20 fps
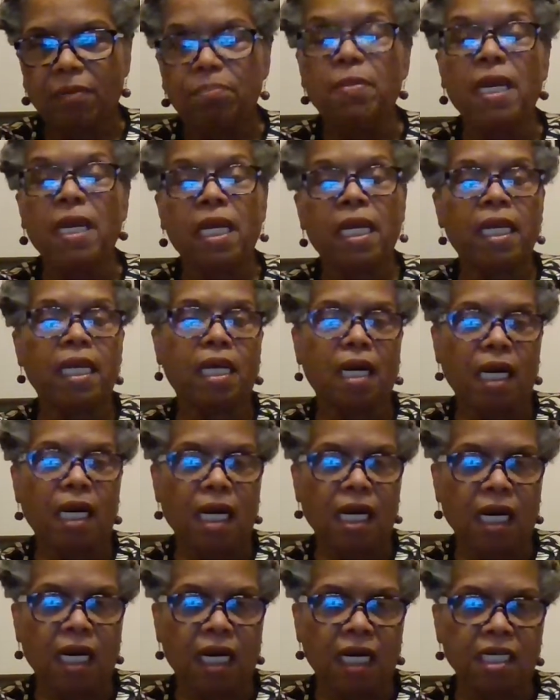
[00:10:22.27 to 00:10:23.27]
many
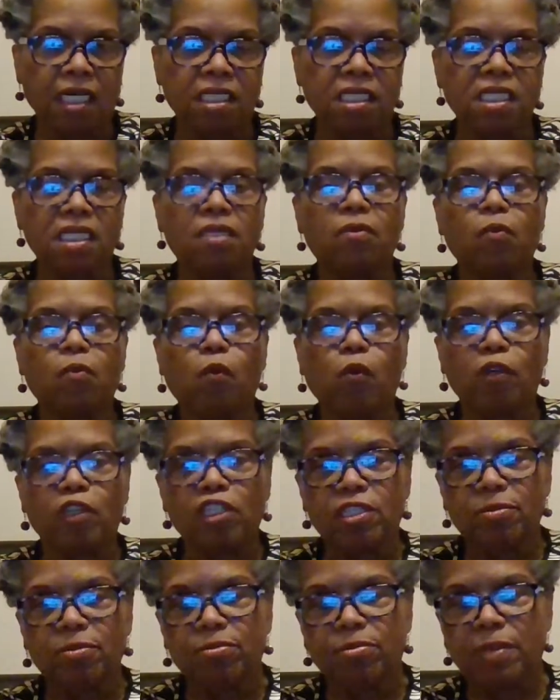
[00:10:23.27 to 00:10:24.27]
gods and
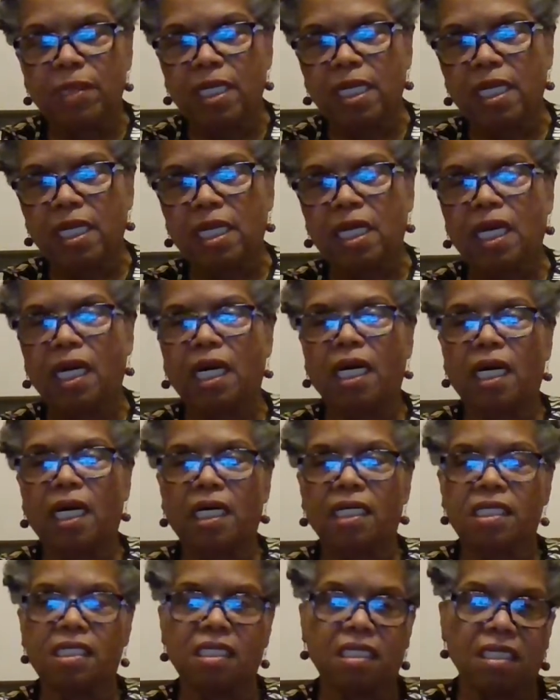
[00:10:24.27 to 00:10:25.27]
worship many gods,